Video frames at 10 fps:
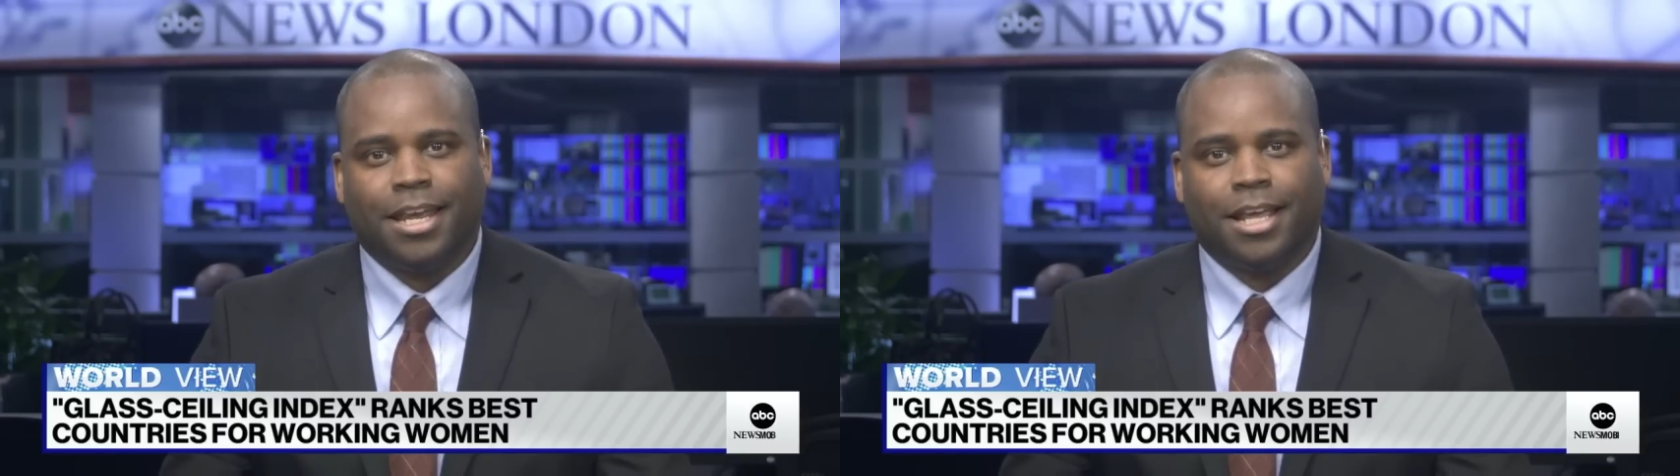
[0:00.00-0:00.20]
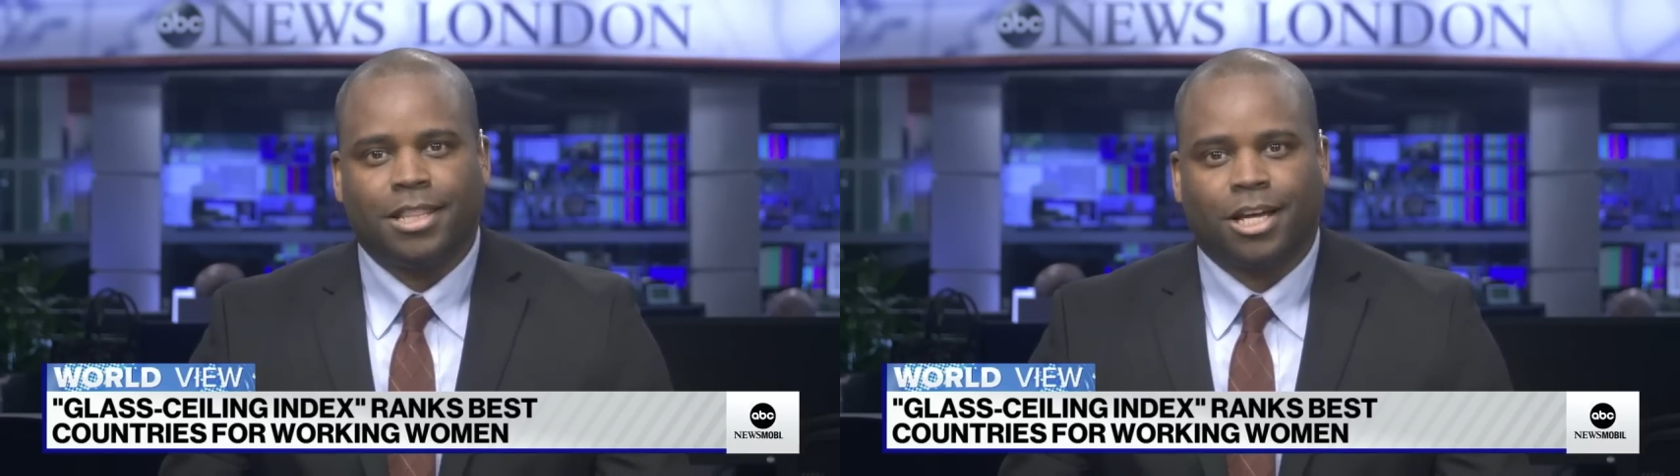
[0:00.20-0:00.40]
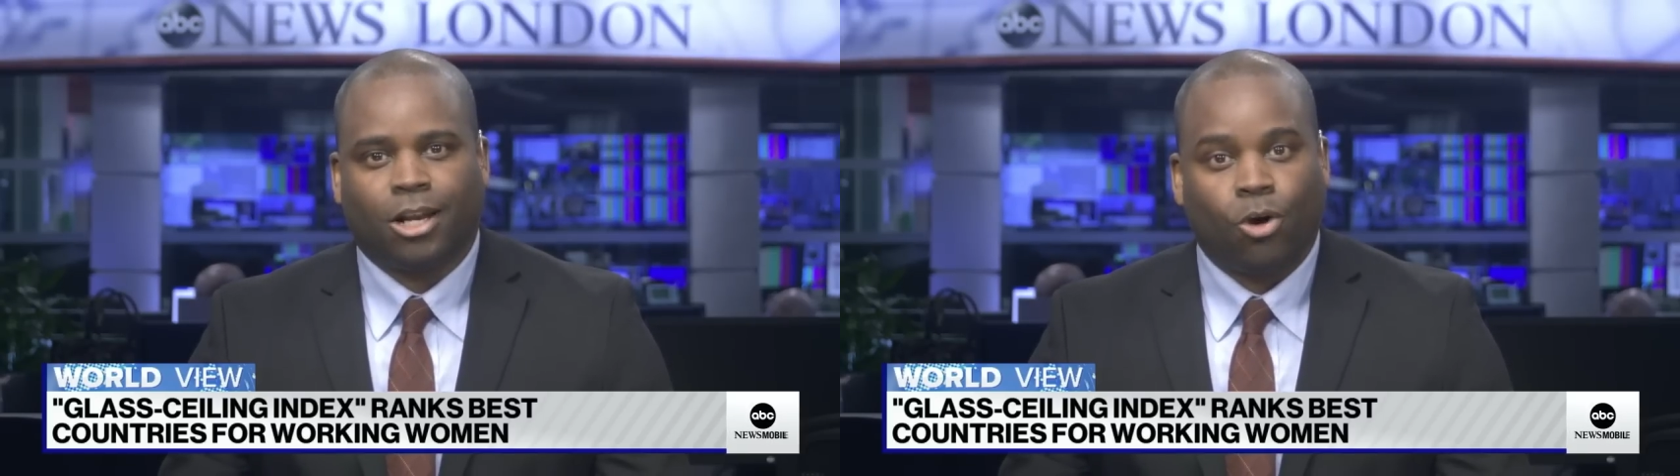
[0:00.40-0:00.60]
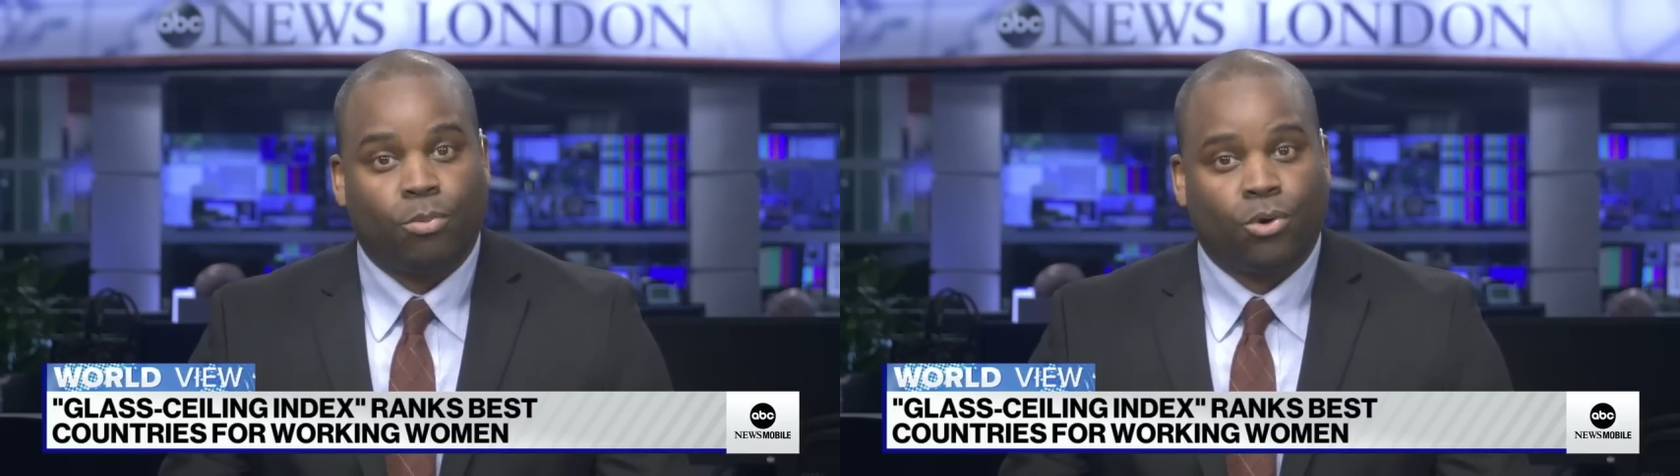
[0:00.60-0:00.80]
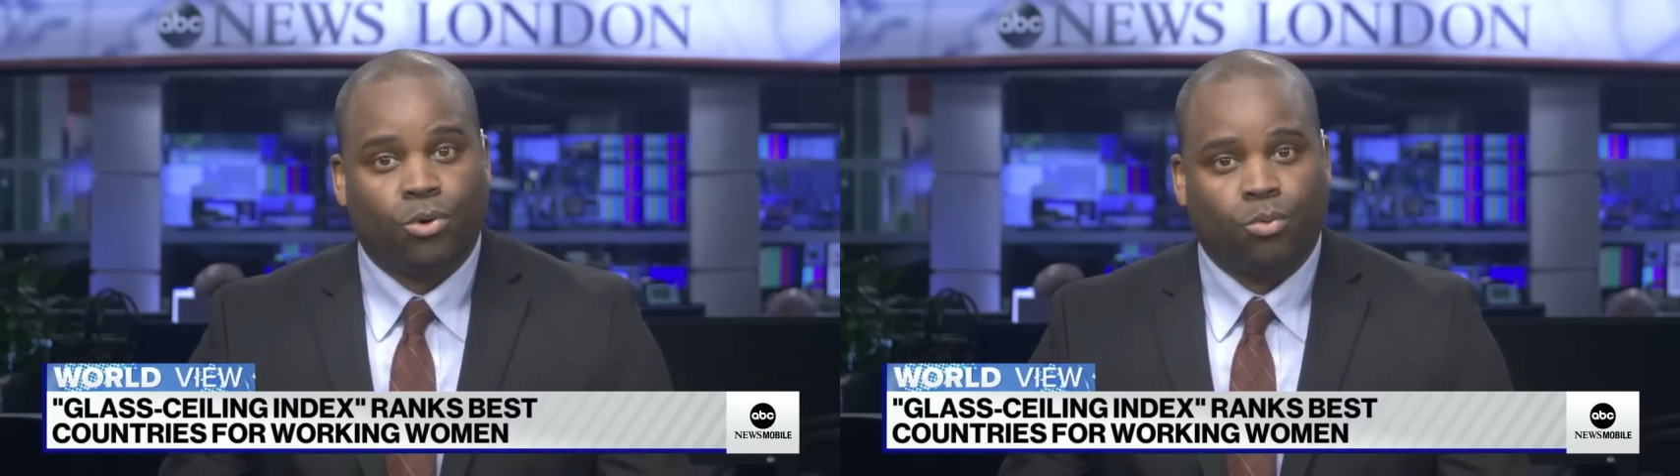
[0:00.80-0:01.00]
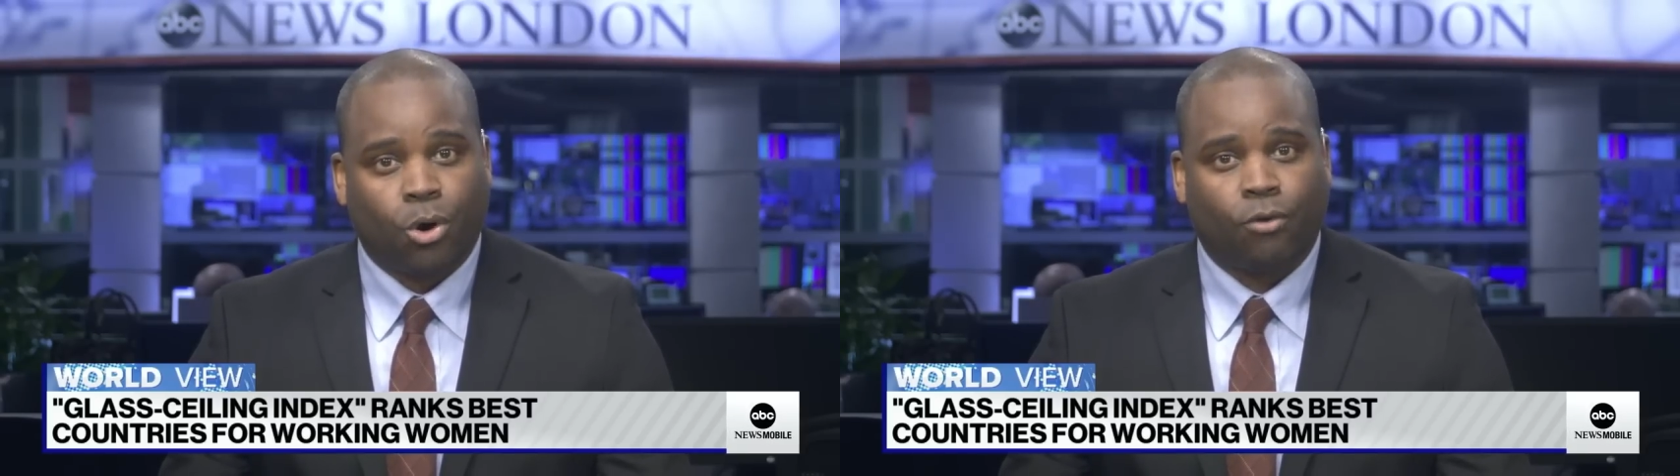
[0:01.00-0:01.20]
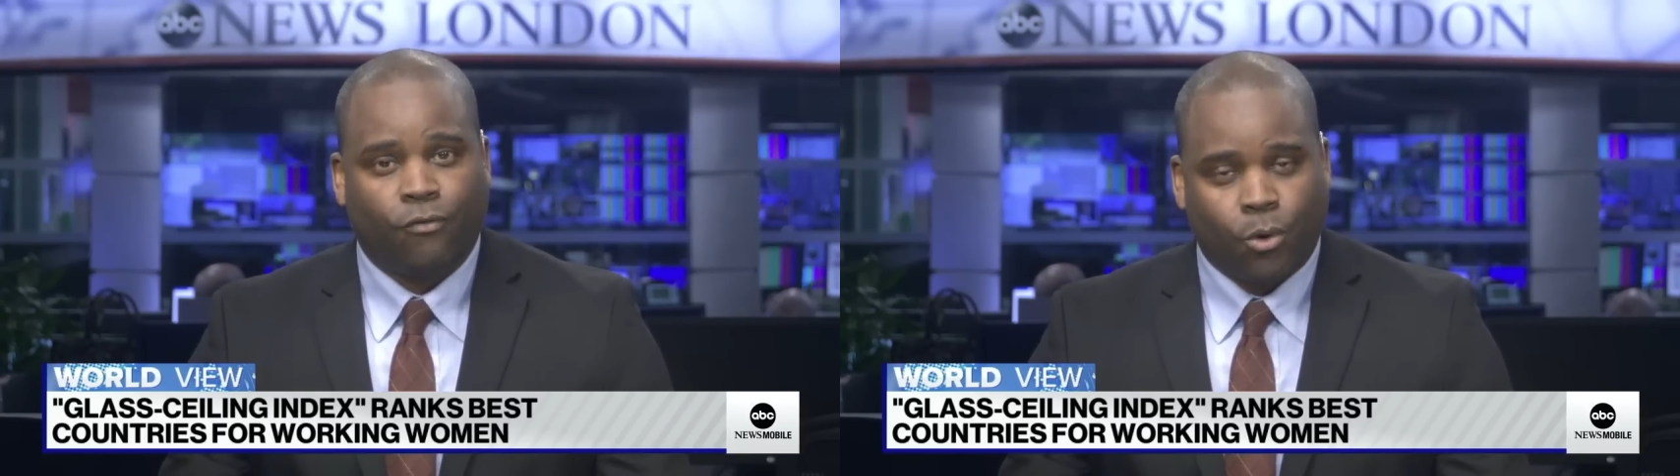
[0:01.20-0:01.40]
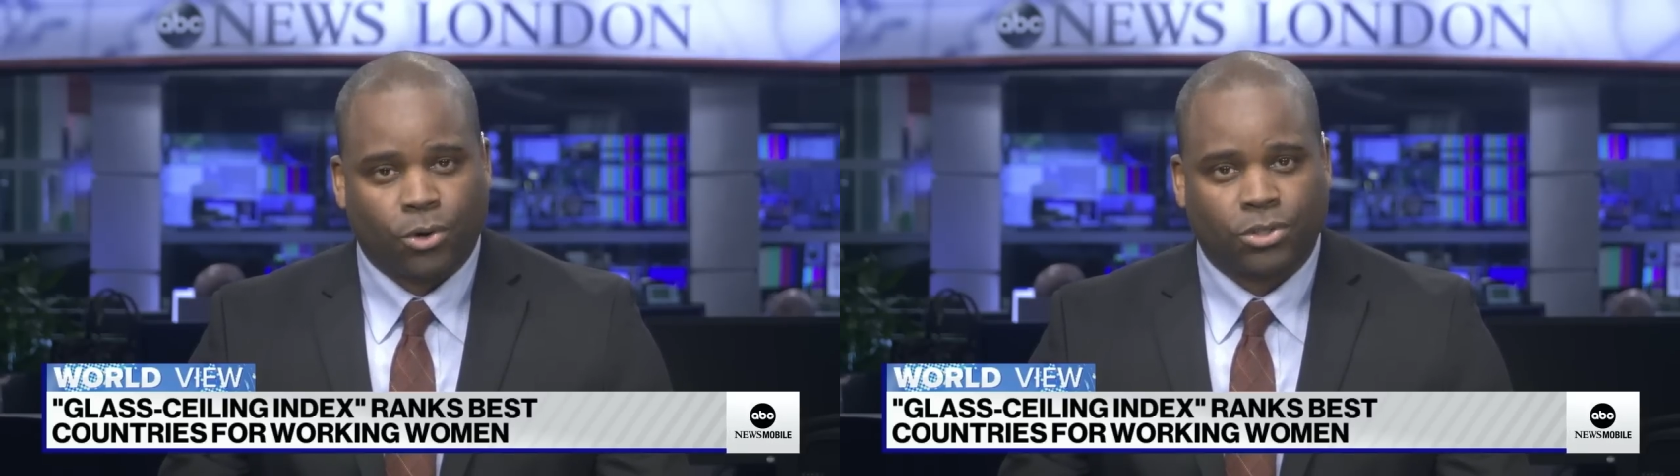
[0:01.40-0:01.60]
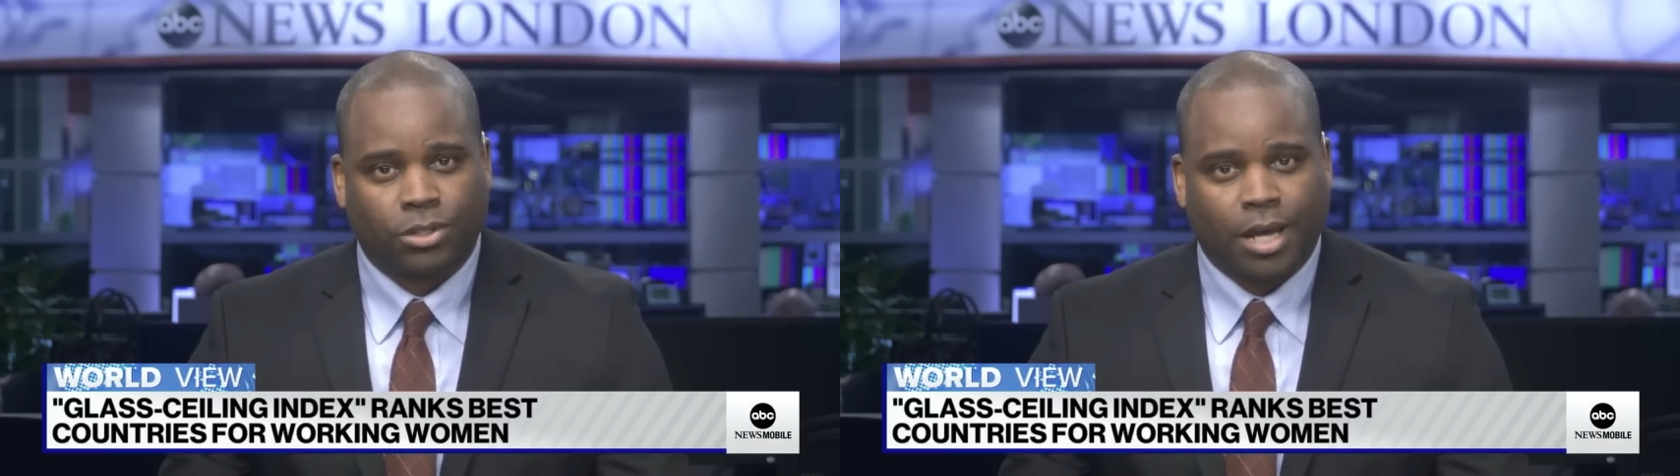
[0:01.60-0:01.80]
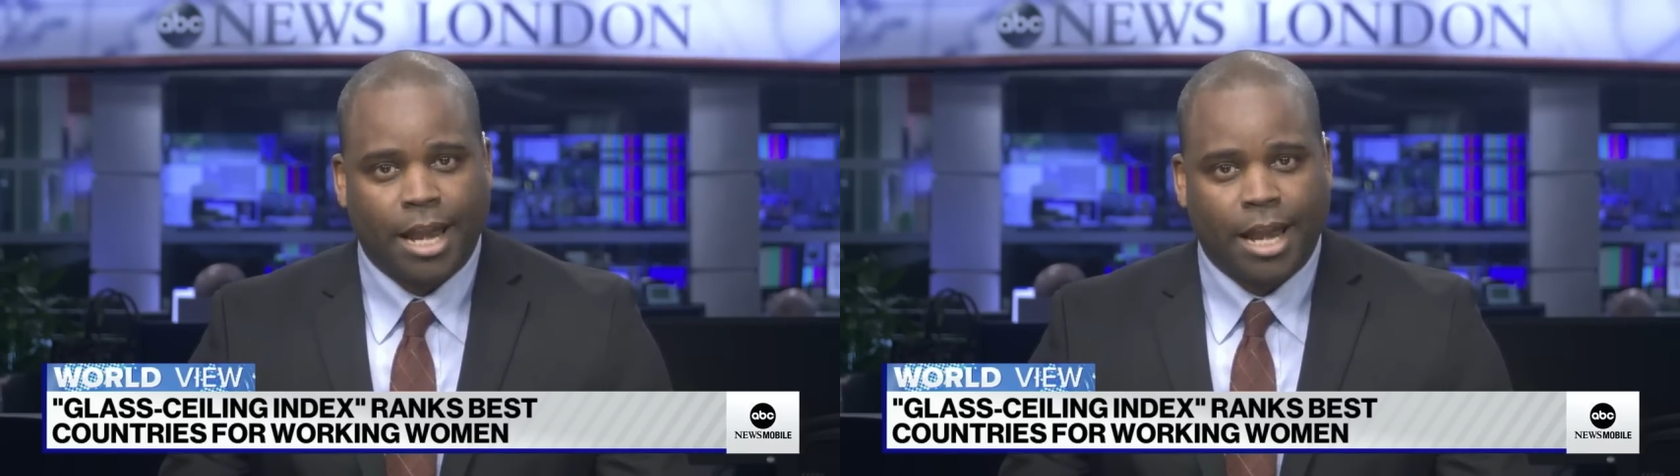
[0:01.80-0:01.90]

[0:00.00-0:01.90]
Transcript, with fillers: in the global workforce.